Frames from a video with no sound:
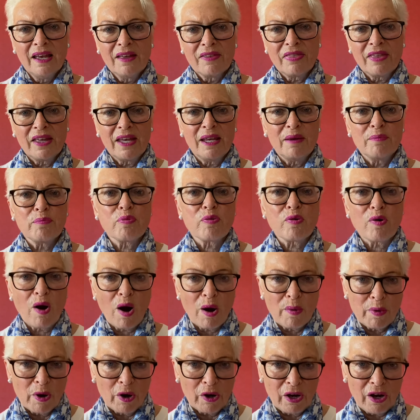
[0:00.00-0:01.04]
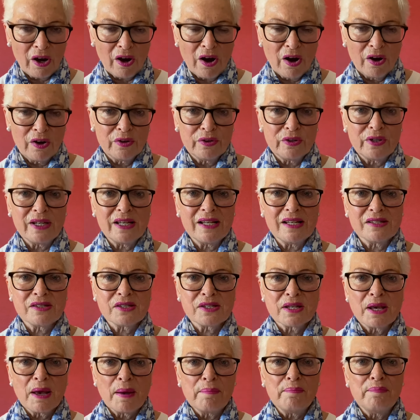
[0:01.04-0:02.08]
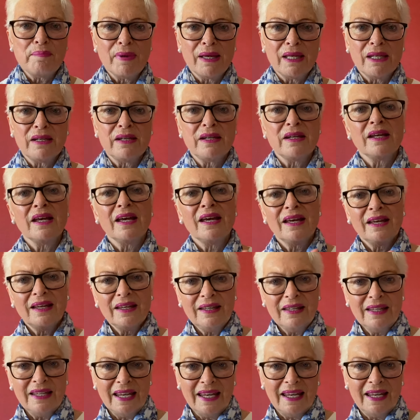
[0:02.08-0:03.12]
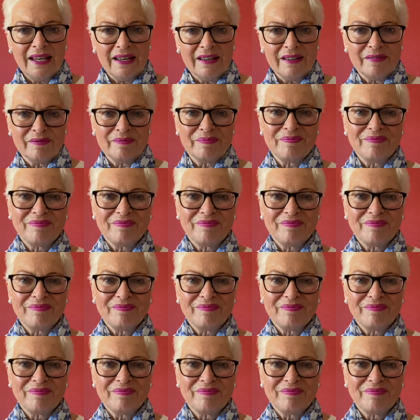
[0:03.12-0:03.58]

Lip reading: The promo code is MidYear.